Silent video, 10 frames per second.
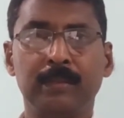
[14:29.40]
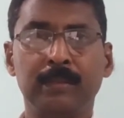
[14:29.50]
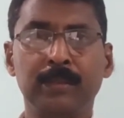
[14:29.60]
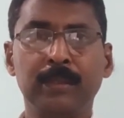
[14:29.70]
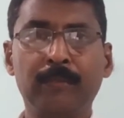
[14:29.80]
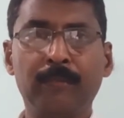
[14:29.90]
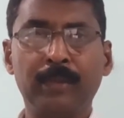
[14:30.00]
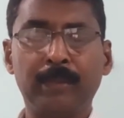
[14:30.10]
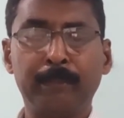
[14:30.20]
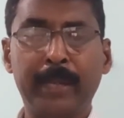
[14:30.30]

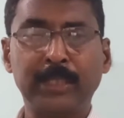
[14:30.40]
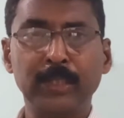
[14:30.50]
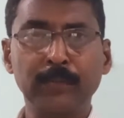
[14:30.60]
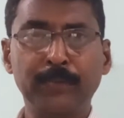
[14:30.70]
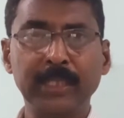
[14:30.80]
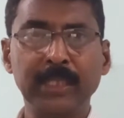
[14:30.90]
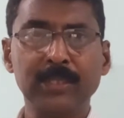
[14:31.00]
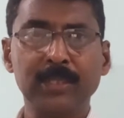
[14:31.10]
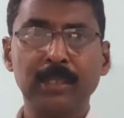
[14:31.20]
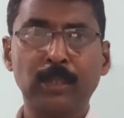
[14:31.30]
So,
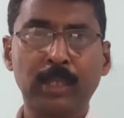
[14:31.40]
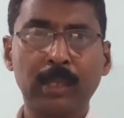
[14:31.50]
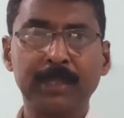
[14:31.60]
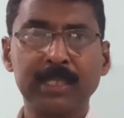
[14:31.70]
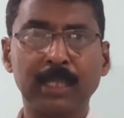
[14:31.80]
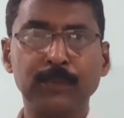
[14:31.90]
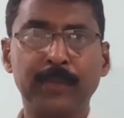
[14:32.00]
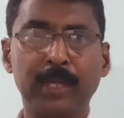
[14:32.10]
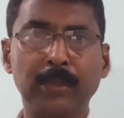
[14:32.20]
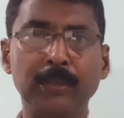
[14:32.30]
bacteriophages took up the
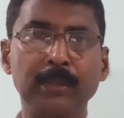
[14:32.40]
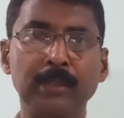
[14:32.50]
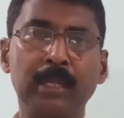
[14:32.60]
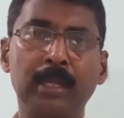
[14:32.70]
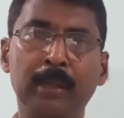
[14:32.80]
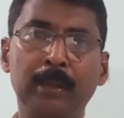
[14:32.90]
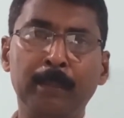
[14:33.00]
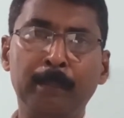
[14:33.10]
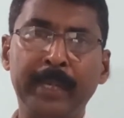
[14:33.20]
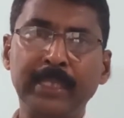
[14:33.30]
sulfur to
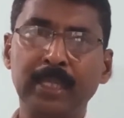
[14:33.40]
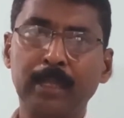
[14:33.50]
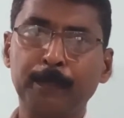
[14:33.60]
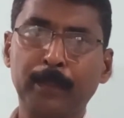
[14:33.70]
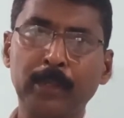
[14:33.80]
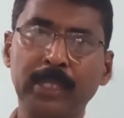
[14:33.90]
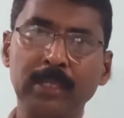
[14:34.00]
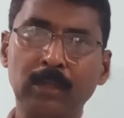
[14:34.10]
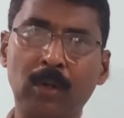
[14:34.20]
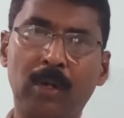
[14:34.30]
make their
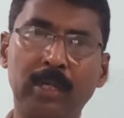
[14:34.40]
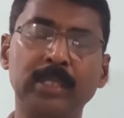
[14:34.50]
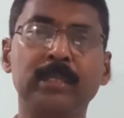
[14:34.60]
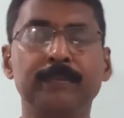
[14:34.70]
protein coat,